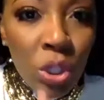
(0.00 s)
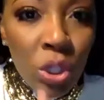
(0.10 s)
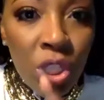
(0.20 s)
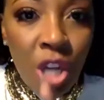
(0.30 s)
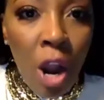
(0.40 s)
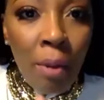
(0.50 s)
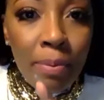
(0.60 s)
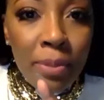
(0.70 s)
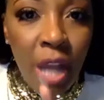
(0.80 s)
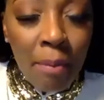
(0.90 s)
you start
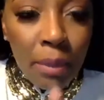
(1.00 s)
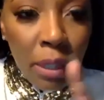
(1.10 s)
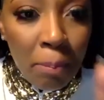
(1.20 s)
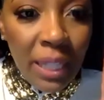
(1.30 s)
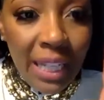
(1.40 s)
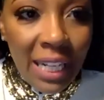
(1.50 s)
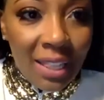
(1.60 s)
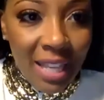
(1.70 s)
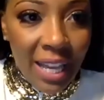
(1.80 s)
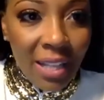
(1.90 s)
stop completing
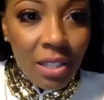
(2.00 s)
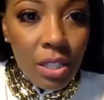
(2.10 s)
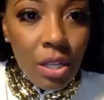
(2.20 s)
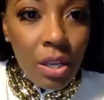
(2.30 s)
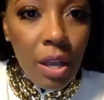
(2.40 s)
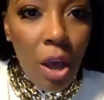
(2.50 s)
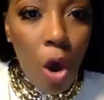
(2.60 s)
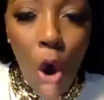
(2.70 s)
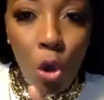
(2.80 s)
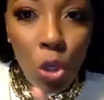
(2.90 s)
things,
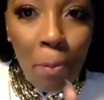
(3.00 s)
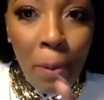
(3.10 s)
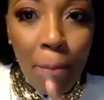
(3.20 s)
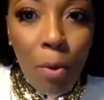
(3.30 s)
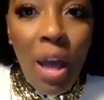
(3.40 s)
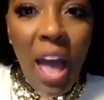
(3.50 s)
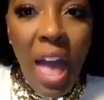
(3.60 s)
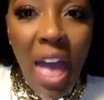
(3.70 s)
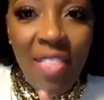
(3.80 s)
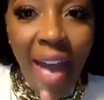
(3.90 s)
all you people
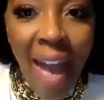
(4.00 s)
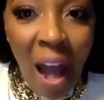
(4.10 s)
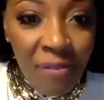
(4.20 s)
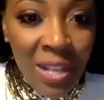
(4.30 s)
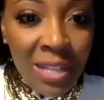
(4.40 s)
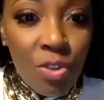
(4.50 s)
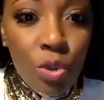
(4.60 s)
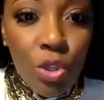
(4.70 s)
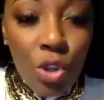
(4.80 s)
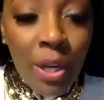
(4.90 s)
that have things you
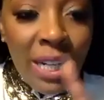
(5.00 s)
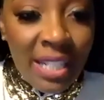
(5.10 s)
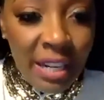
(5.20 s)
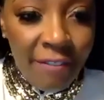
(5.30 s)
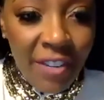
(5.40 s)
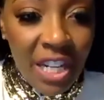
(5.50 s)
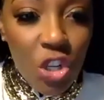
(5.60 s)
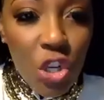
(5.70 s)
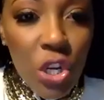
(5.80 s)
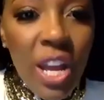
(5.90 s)
started and didn't
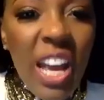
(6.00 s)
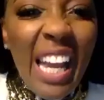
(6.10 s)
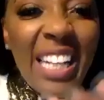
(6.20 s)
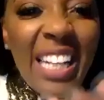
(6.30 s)
finish, he